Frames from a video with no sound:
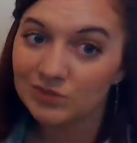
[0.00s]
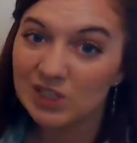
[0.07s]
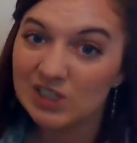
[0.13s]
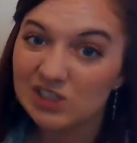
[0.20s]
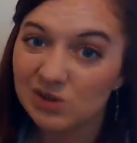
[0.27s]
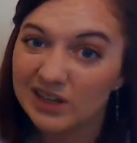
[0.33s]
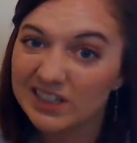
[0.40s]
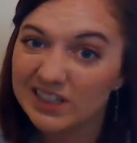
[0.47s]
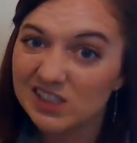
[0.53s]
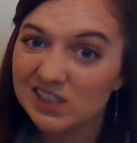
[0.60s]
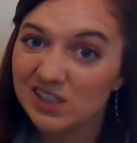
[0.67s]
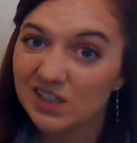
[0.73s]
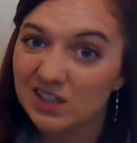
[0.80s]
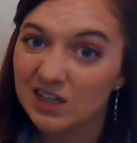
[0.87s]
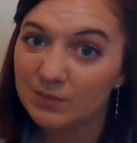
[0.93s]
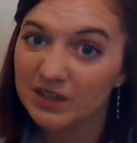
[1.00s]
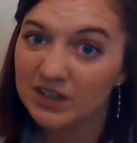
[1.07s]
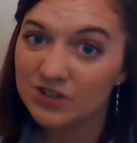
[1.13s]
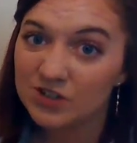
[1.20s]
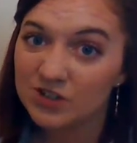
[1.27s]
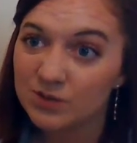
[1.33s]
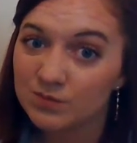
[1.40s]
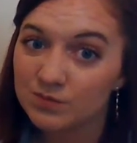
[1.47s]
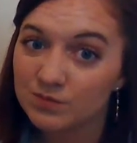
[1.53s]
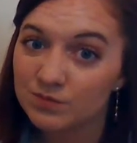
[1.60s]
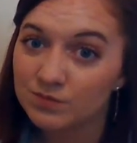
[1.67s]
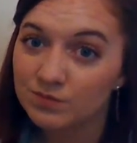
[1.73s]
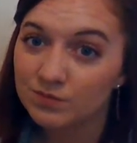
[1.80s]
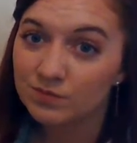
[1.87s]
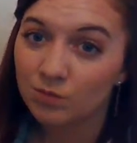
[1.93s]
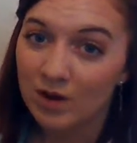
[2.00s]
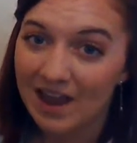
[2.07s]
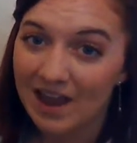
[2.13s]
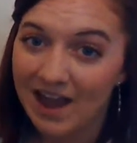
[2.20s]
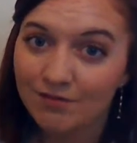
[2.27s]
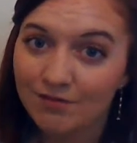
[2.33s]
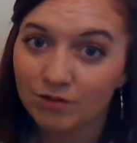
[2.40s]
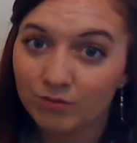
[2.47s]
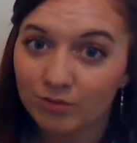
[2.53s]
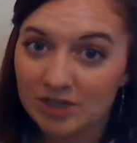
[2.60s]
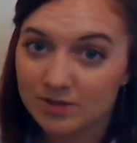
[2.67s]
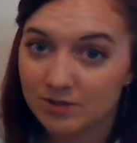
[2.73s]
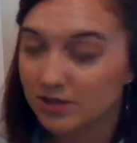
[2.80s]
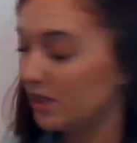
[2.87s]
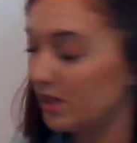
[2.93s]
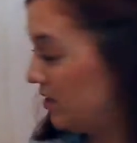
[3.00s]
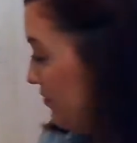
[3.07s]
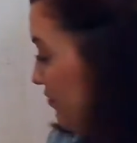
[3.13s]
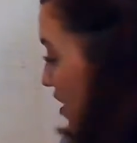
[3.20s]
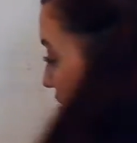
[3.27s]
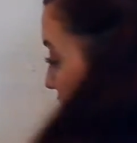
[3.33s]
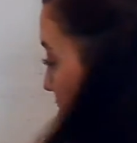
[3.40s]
So I can just look up here too. We have the resources to find the